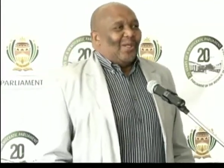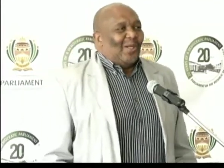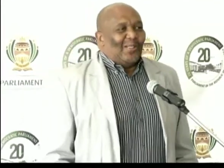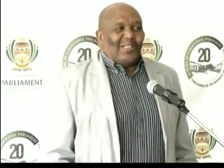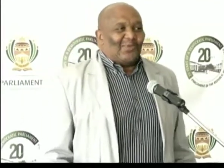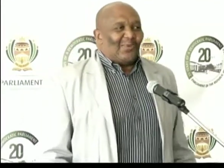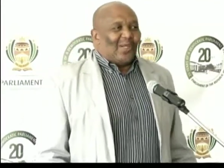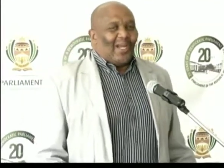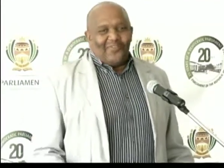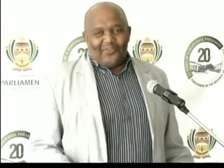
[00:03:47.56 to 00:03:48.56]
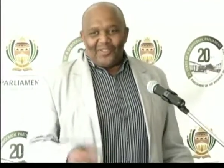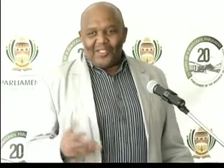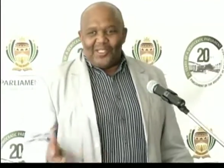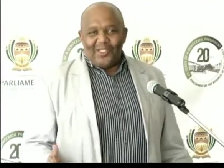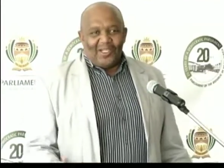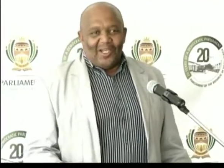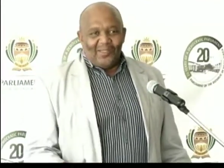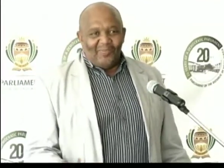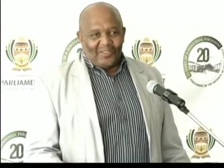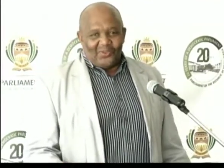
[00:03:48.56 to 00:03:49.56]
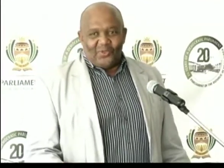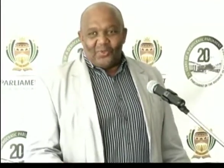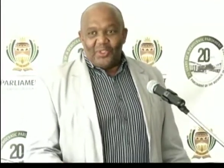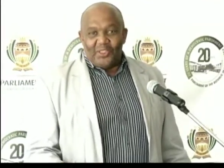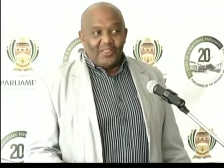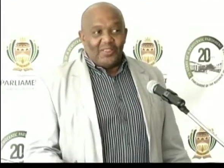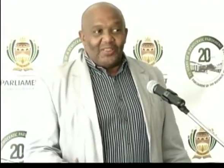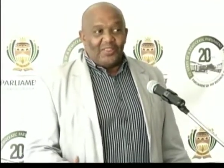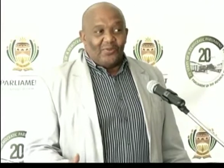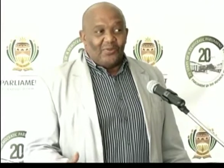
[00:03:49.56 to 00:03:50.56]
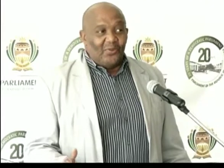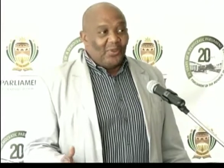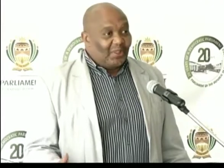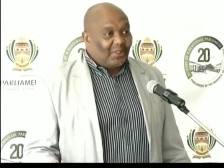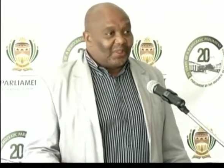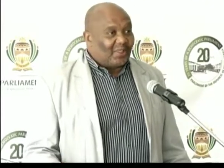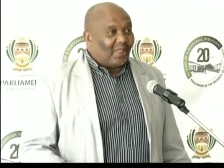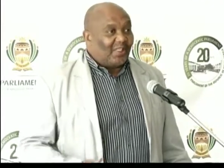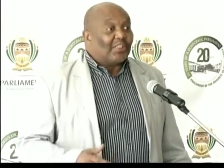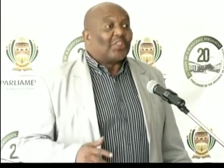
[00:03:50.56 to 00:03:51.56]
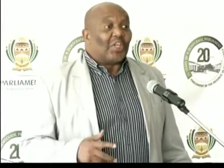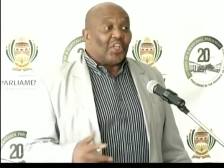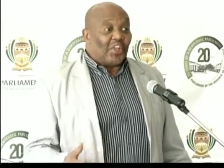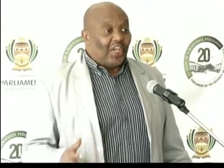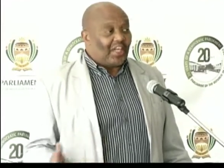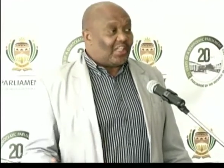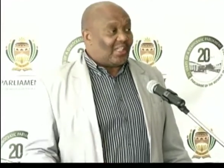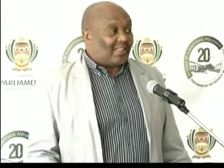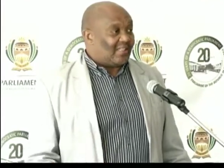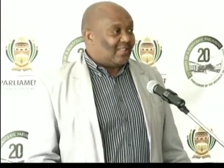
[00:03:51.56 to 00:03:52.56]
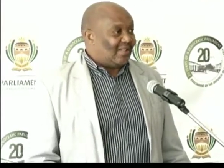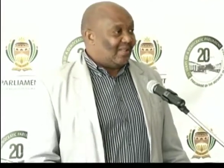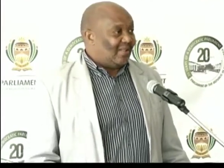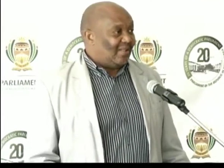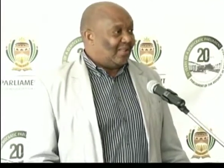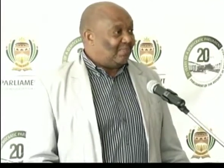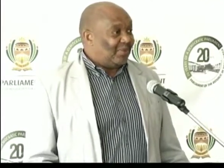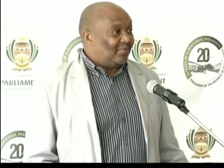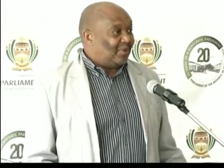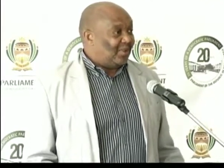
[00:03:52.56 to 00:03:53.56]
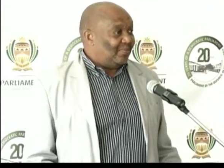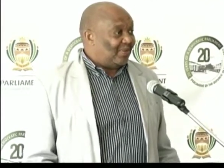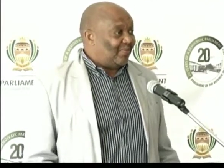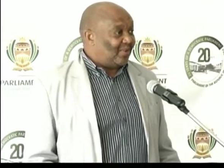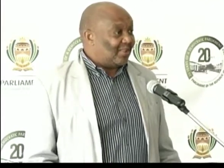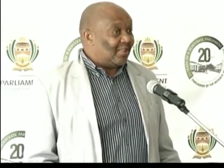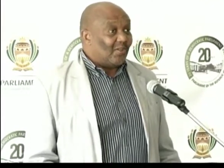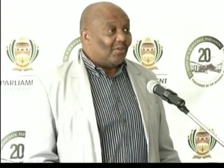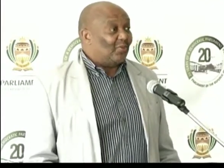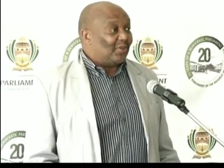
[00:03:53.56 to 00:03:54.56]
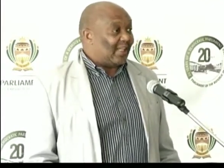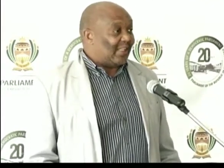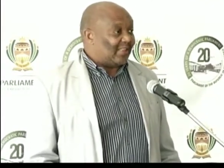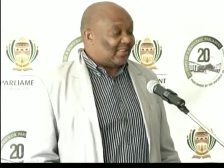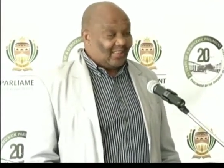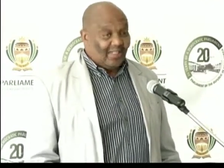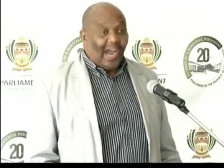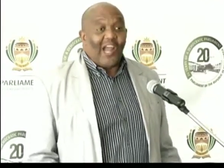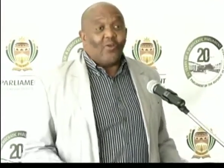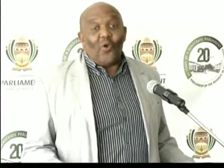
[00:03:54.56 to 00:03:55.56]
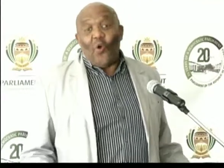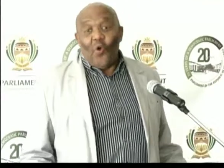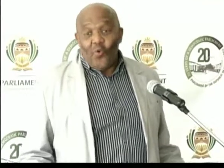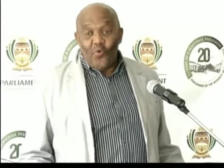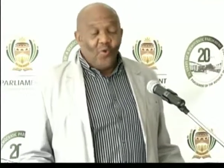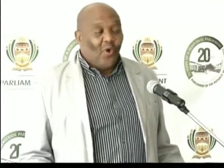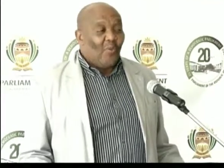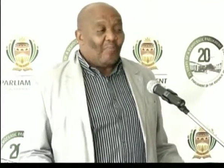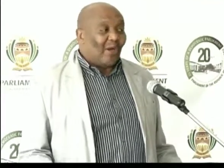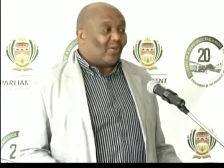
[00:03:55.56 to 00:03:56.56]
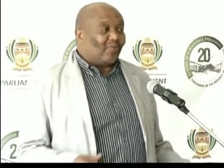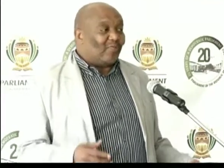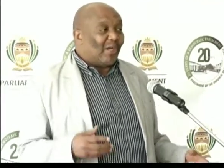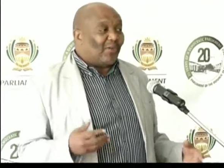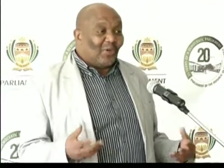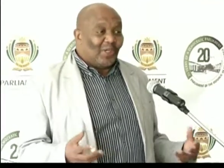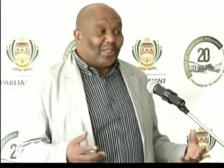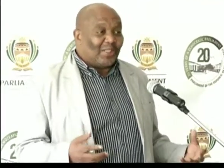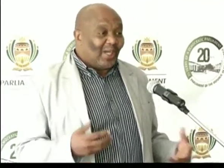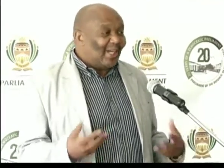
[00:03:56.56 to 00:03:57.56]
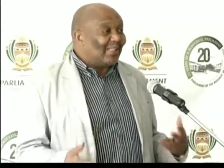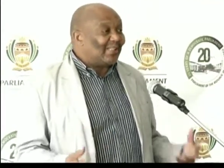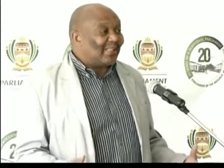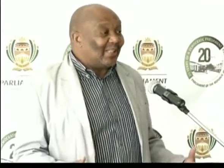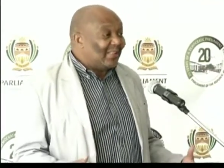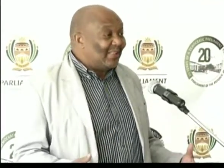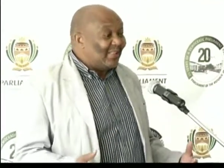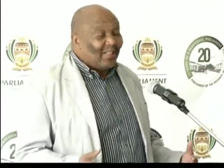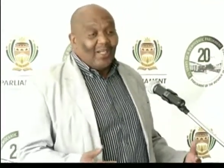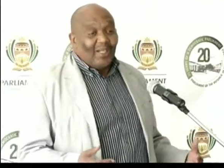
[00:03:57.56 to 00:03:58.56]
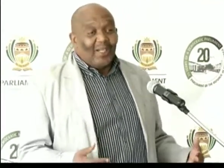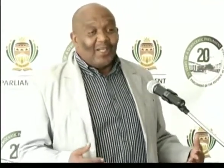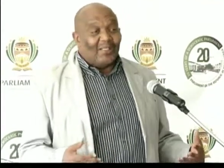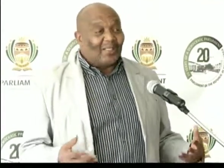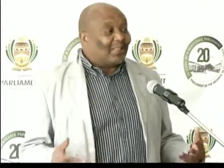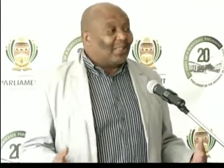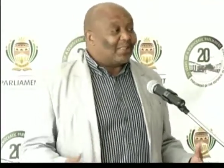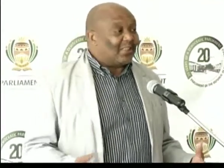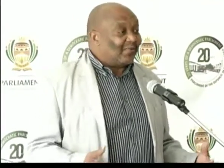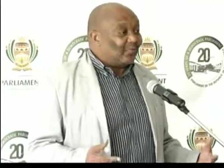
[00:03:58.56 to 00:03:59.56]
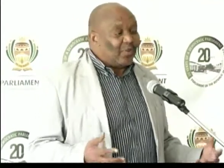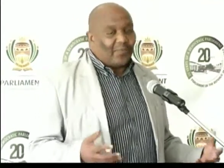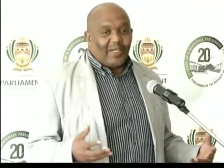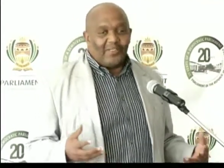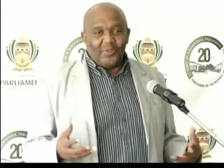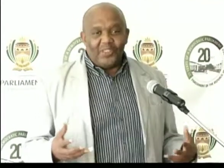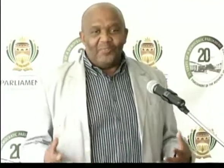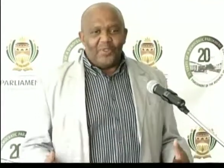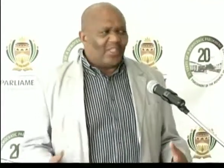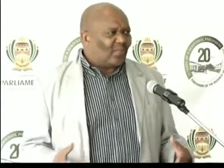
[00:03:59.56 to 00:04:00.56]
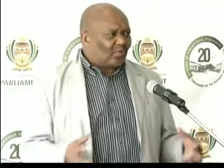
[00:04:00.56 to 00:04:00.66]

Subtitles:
And that's where I first heard Ali Mazrui, who he is, and his Wreath lectures that BBC published those years. I owe part of my knowledge and understanding and the relationship with the media